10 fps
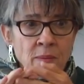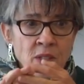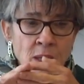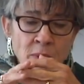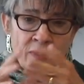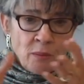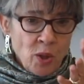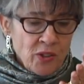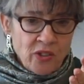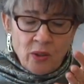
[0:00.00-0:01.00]
Some of
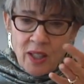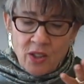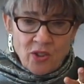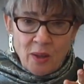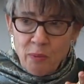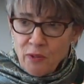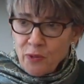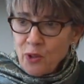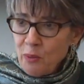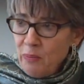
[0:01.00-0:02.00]
them also actually
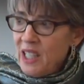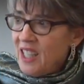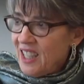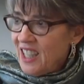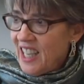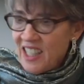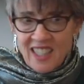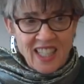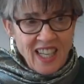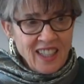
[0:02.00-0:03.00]
prefer to be in an
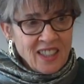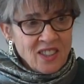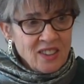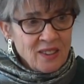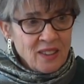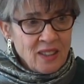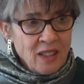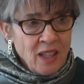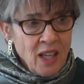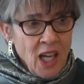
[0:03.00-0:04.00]
aide status.
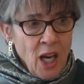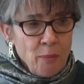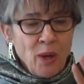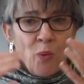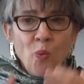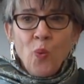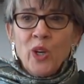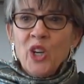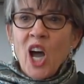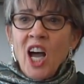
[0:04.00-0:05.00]
But
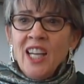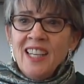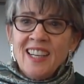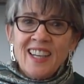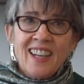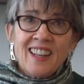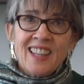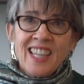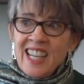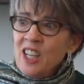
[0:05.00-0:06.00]
we're not
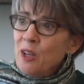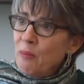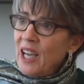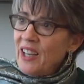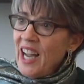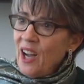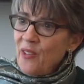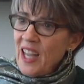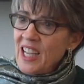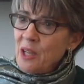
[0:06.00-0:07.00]
thinking about how
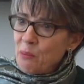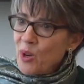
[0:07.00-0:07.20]
they can